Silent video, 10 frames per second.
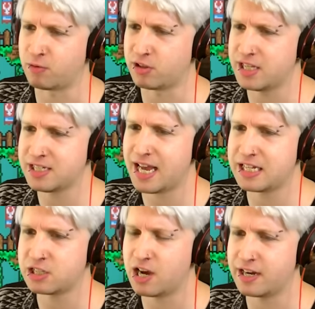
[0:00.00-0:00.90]
were these
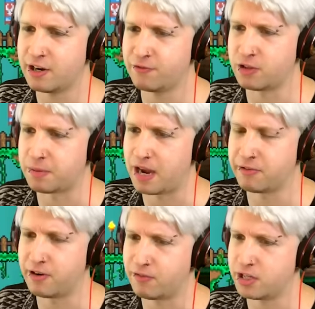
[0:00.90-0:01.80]
guys not here for the
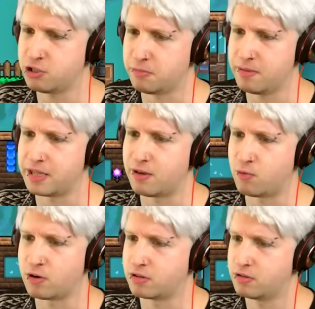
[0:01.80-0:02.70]
pirate invasion? Maybe they
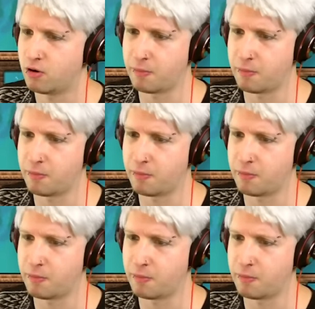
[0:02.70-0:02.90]
weren't.